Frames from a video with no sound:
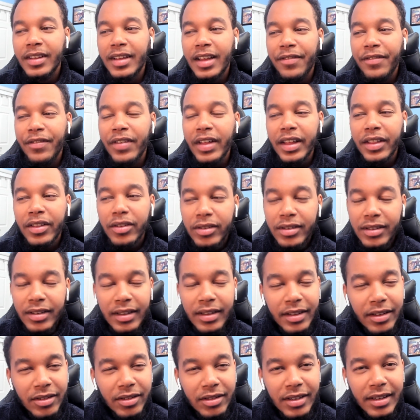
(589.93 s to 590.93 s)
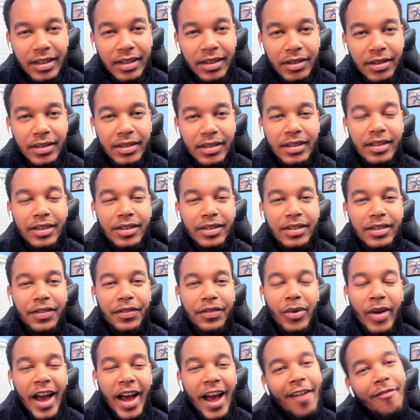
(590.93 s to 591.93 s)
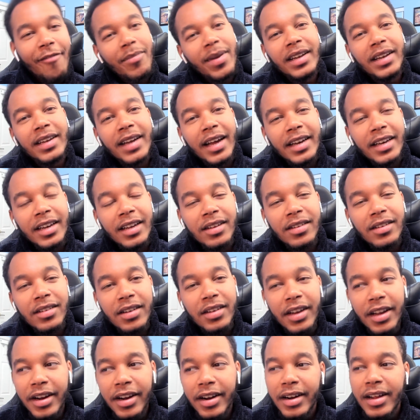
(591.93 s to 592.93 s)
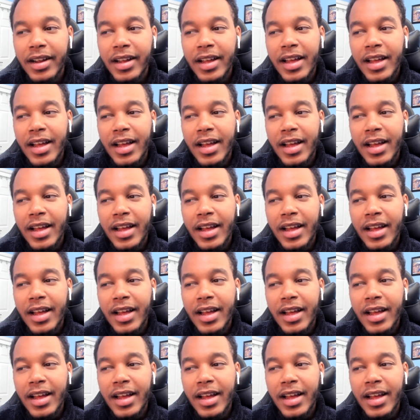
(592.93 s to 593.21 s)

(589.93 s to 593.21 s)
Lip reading: I feel like there's a few half-baked ideas in here.